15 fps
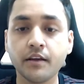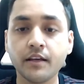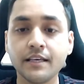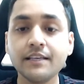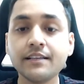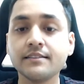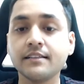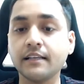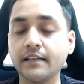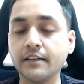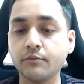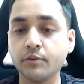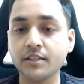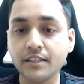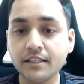easily,
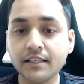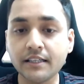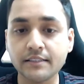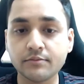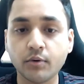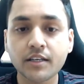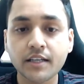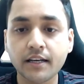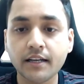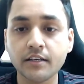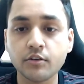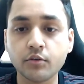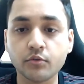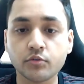with ease, what can I do?